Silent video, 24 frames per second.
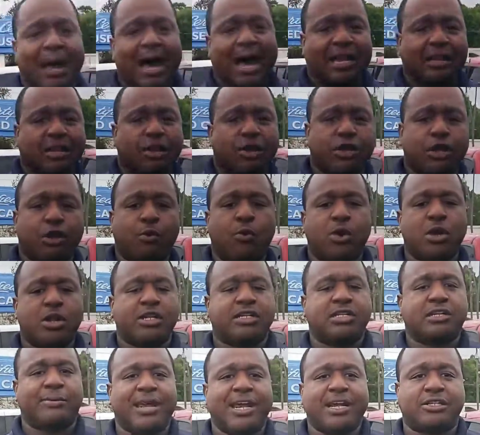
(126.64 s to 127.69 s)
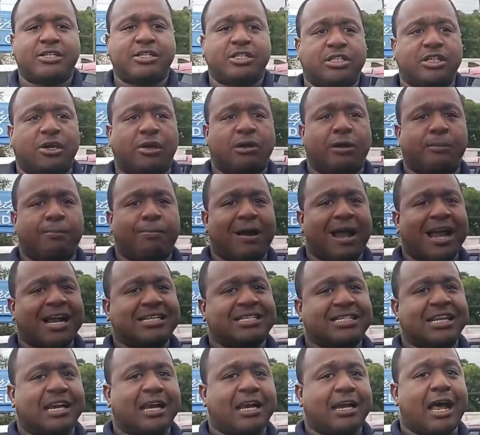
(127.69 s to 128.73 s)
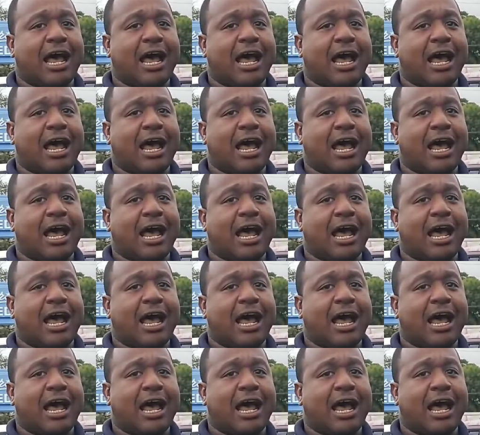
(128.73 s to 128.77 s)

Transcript: I know you wanted some answers on the pricing.